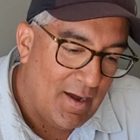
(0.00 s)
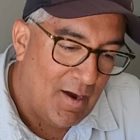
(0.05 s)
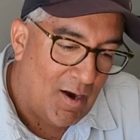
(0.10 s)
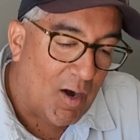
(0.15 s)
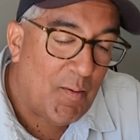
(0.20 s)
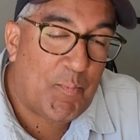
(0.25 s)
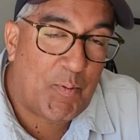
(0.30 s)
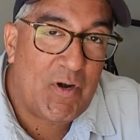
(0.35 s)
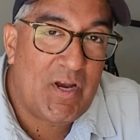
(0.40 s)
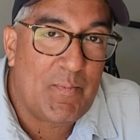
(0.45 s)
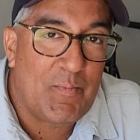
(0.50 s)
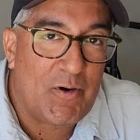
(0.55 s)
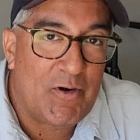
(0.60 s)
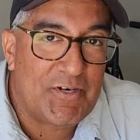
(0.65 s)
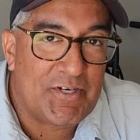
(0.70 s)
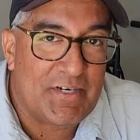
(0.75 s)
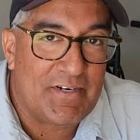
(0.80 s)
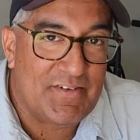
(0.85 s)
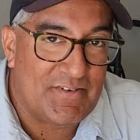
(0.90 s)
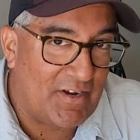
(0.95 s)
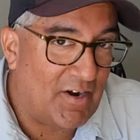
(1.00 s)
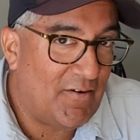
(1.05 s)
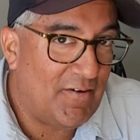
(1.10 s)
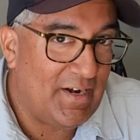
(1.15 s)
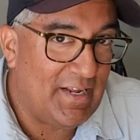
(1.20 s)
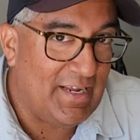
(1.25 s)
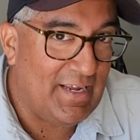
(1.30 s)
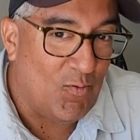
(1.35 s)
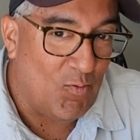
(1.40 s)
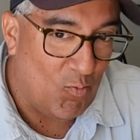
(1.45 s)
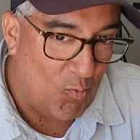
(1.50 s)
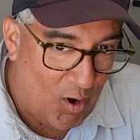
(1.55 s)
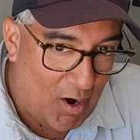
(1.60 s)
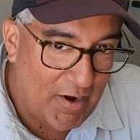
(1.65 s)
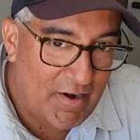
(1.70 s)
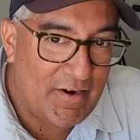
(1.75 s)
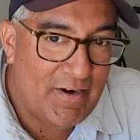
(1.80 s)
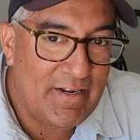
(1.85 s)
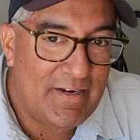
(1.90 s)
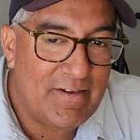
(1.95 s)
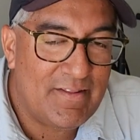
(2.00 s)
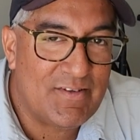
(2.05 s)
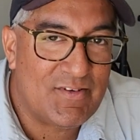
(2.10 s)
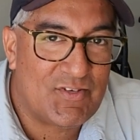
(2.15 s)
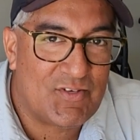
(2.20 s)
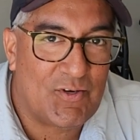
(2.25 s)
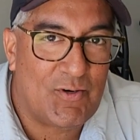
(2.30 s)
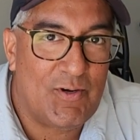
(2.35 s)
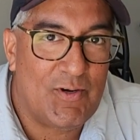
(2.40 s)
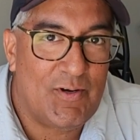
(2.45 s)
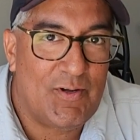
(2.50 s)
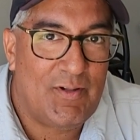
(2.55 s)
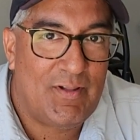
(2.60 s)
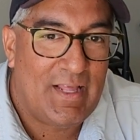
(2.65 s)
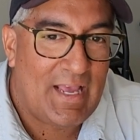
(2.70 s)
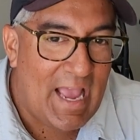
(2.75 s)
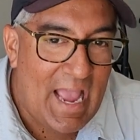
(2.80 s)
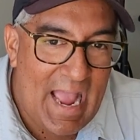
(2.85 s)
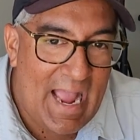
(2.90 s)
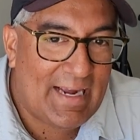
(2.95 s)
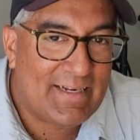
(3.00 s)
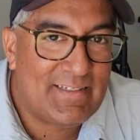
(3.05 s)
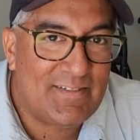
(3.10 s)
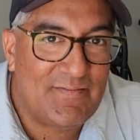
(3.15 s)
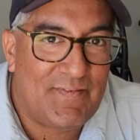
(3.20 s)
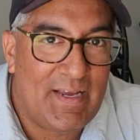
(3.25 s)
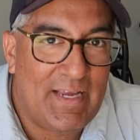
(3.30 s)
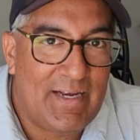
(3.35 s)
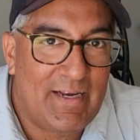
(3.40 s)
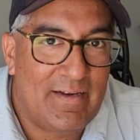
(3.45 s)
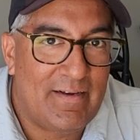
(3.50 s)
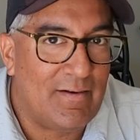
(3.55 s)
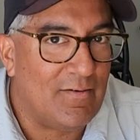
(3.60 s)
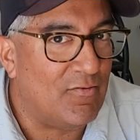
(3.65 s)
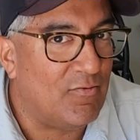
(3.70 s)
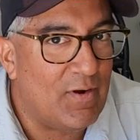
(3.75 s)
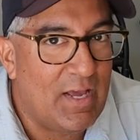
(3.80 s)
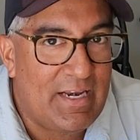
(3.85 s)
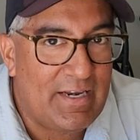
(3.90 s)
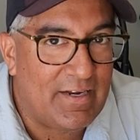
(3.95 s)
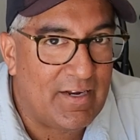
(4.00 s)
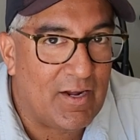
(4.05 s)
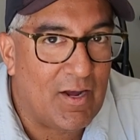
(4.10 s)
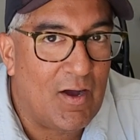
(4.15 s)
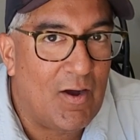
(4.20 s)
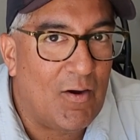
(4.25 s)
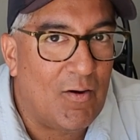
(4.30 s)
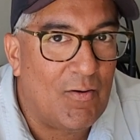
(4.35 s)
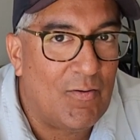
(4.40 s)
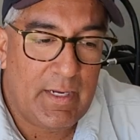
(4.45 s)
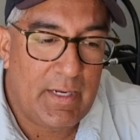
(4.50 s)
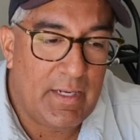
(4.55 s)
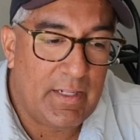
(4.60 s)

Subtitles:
our pre-emergent is already watered into the soil, activated, ready to go.